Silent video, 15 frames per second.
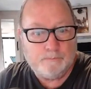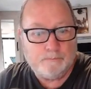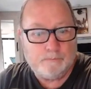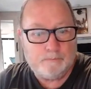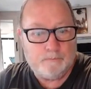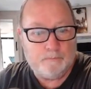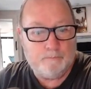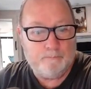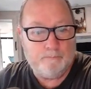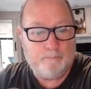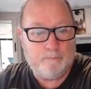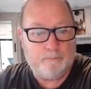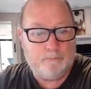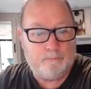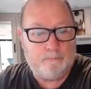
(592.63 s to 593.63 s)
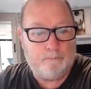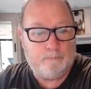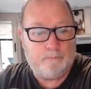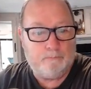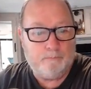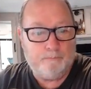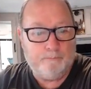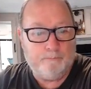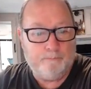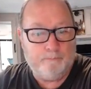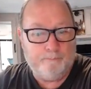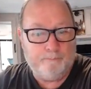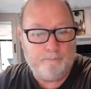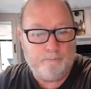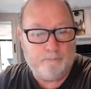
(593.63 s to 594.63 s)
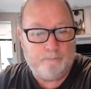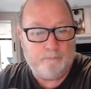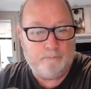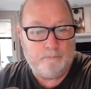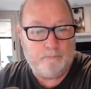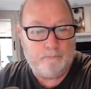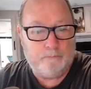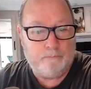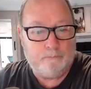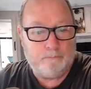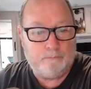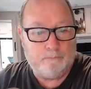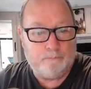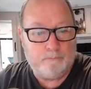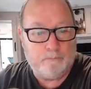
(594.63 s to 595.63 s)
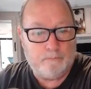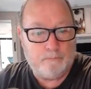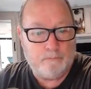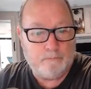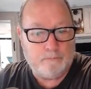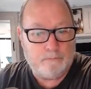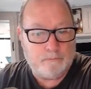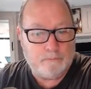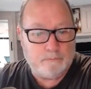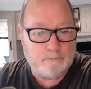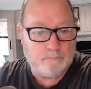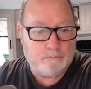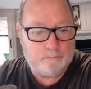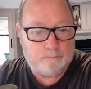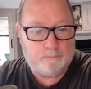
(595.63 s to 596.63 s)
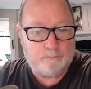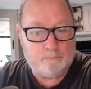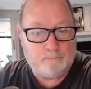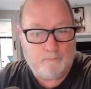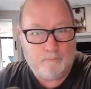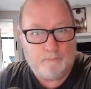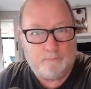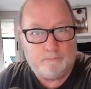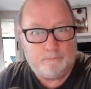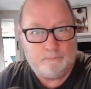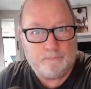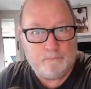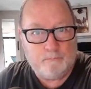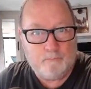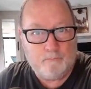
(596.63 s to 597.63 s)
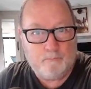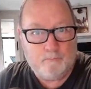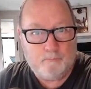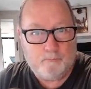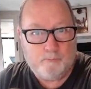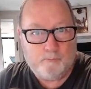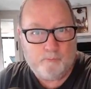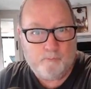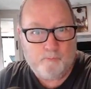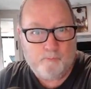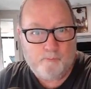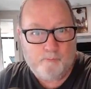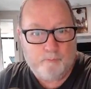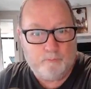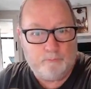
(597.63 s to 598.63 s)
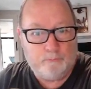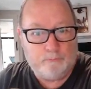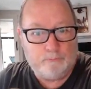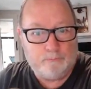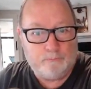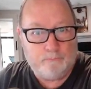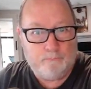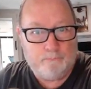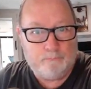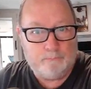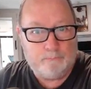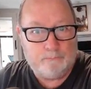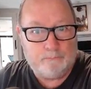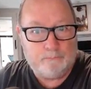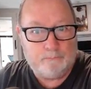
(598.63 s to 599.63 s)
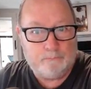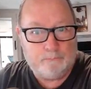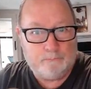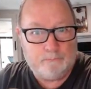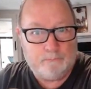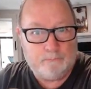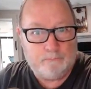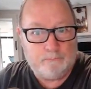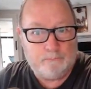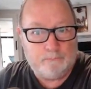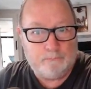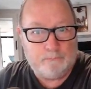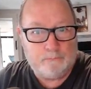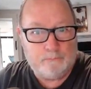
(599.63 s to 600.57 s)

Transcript: No words are spoken by the person on screen.